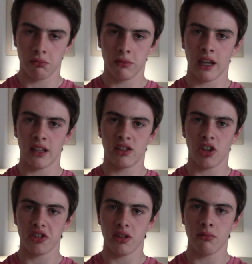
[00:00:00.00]
that
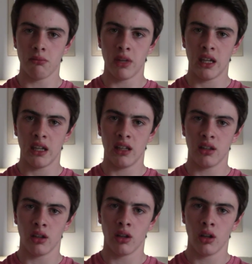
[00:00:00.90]
doesn't
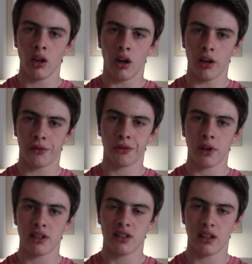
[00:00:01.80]
mean I
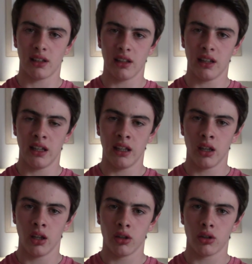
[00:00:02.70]
frantically
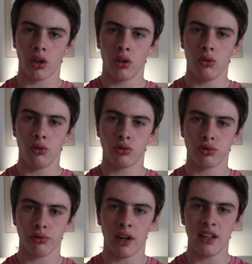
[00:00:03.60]
go
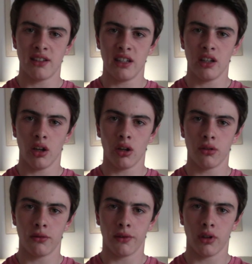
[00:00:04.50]
crazy
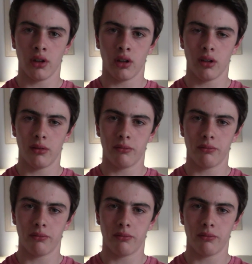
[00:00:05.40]
over